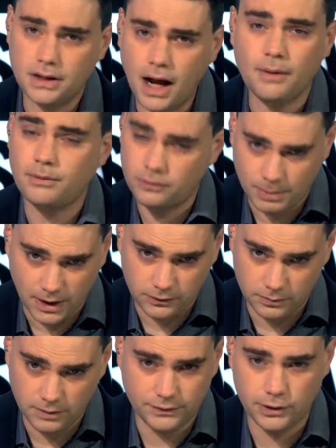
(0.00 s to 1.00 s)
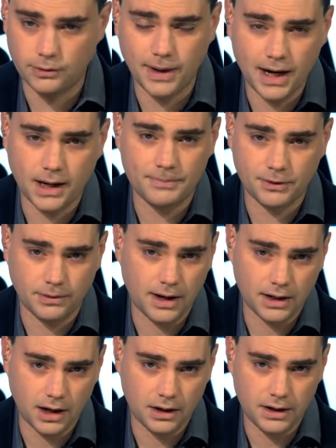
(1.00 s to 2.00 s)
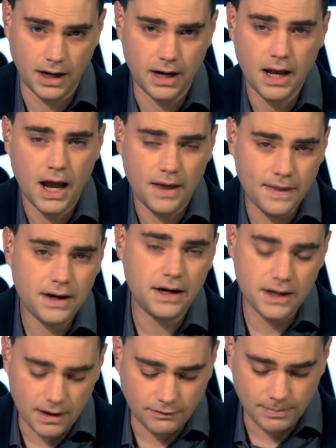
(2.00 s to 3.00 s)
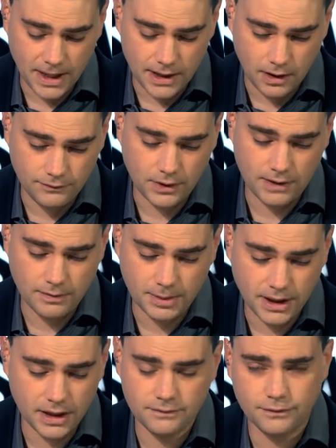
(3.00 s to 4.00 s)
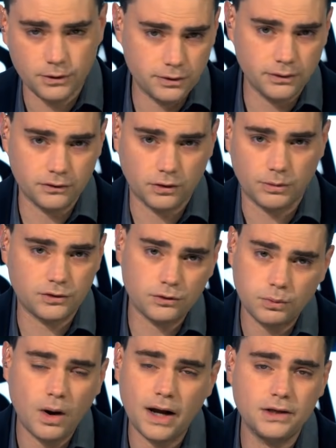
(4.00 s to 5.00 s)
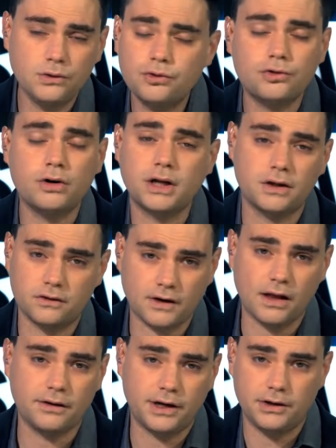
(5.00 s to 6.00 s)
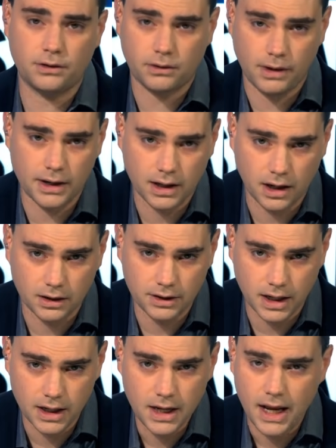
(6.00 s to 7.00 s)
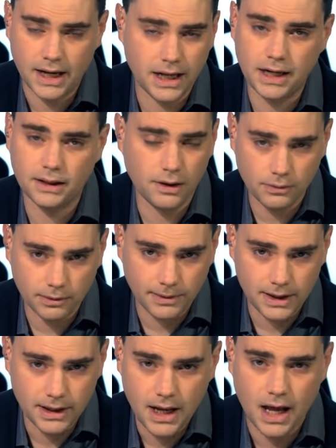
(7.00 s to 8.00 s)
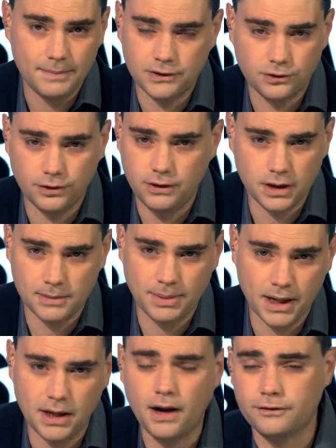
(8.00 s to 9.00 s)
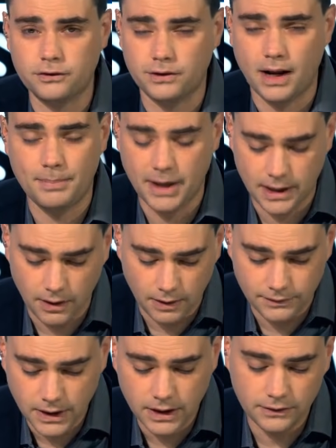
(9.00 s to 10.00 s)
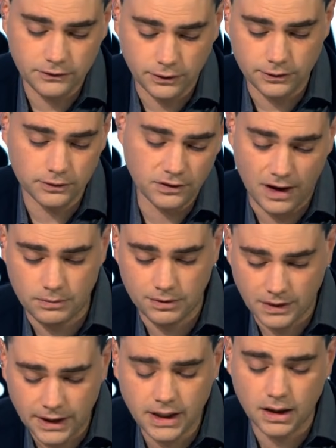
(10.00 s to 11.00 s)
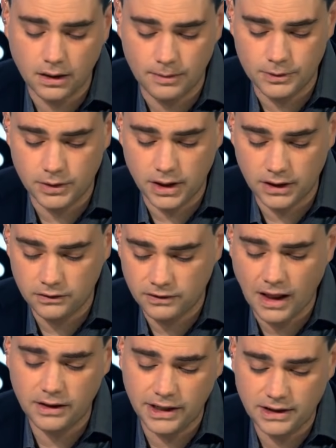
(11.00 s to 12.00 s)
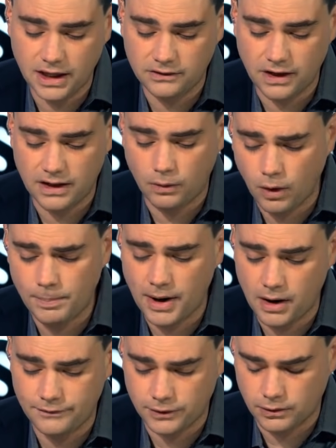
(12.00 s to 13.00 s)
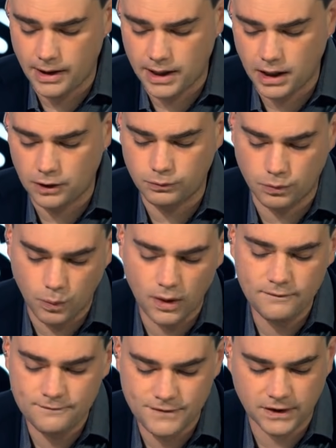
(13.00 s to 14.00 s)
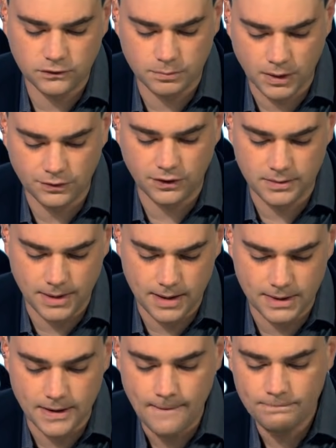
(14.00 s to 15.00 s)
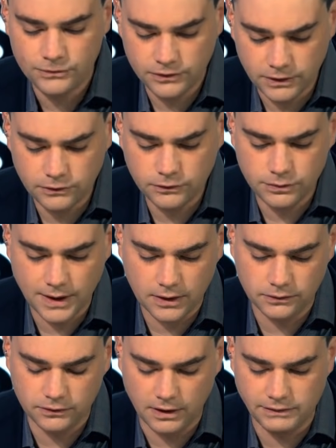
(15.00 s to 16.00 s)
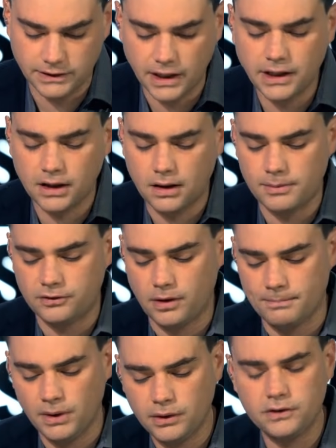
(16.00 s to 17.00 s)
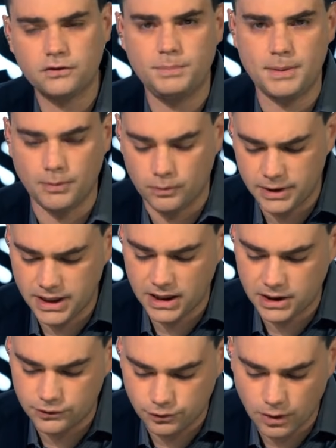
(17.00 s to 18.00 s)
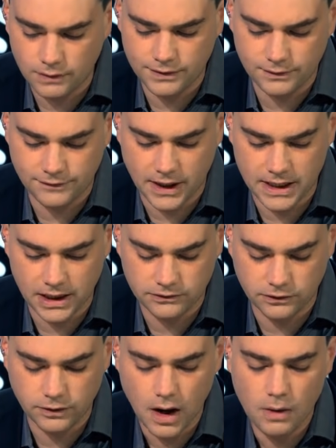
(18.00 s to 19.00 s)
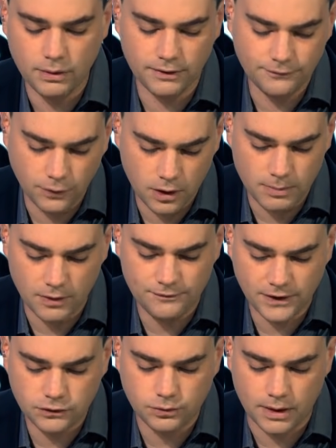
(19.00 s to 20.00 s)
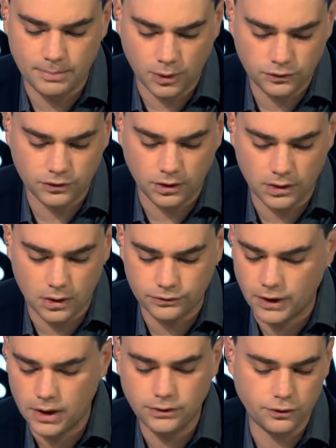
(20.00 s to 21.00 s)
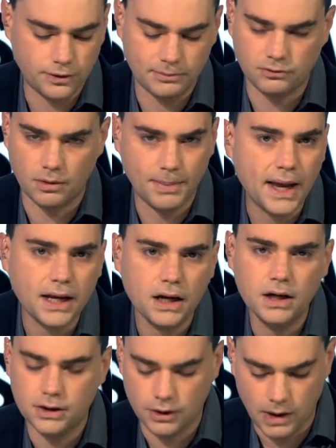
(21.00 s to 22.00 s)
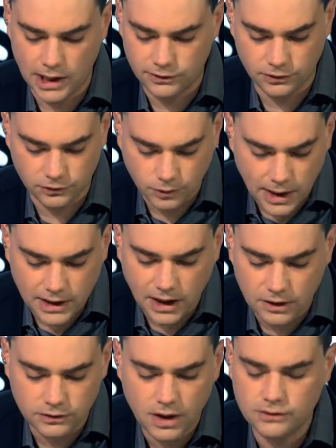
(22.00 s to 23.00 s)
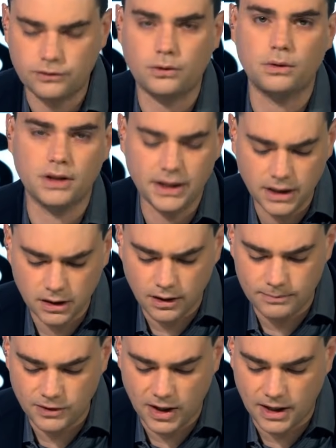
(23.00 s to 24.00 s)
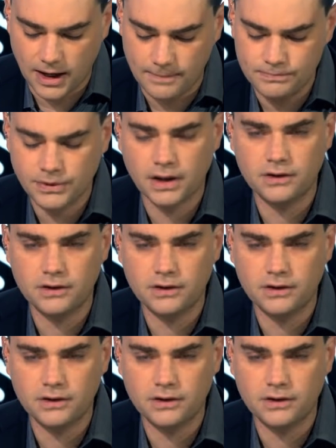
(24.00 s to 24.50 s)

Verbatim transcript: not responsible for you to rack up the credit card debt and then never pay it off or have a plan for doing so, which is why you should consolidate your credit card debt and get a lower rate and make sure that you can pay it off so you're not paying it off until you're dead. With Lending Club, you can consolidate that debt or pay off your credit cards with one fixed monthly payment. Since 2007, Lending Club has helped millions of people regain control of their finances with affordable fixed rate personal loans, no trips to a bank, no high interest credit cards. Just go to lendingclub.com,